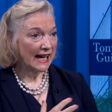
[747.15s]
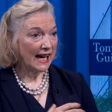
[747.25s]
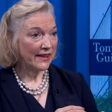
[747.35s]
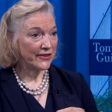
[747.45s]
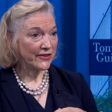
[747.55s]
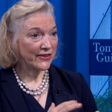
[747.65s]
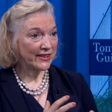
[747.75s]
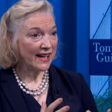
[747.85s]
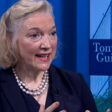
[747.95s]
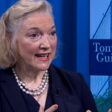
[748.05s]
as a
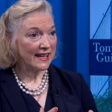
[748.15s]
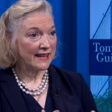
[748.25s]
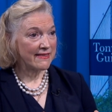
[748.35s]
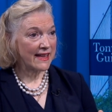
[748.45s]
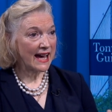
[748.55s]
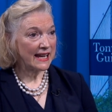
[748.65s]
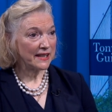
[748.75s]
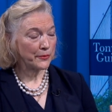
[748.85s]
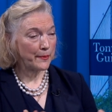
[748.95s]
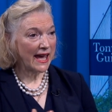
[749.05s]
study that
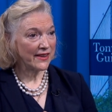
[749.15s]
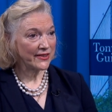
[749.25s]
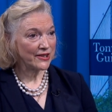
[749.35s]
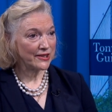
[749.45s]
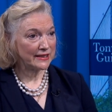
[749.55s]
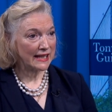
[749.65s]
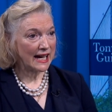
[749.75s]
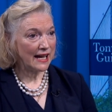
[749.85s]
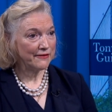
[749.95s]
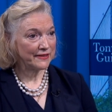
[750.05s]
is based on
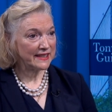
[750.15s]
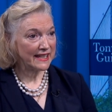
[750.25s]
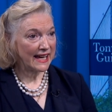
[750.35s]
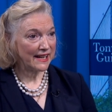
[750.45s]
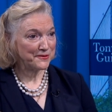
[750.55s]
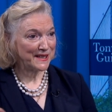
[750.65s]
life, and then